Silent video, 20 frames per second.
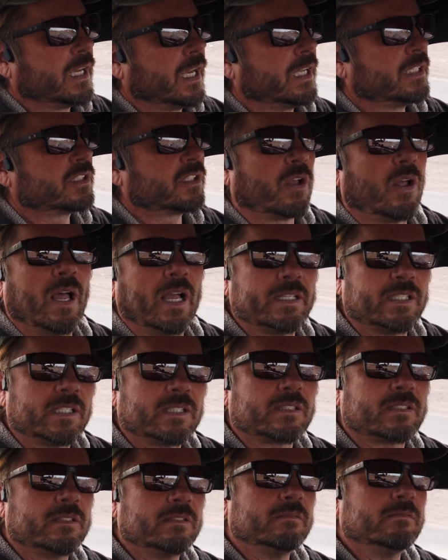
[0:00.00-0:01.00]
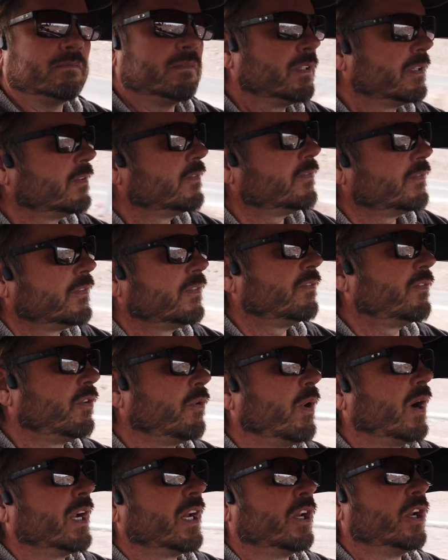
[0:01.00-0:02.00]
So if you
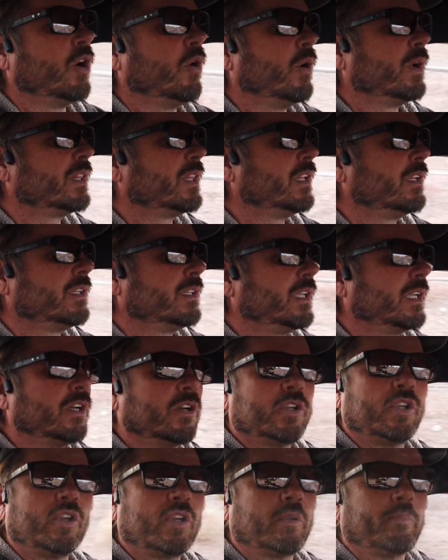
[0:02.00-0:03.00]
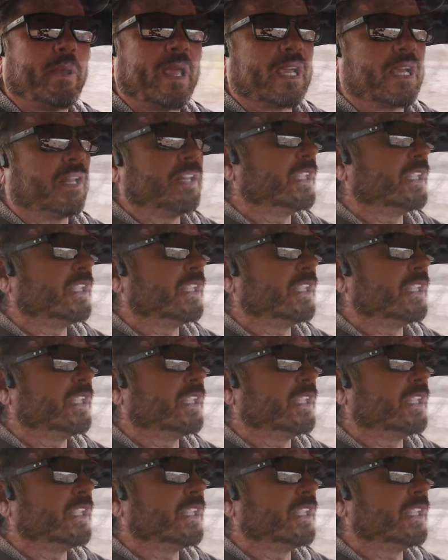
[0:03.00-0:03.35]
want to know what the deal you can make on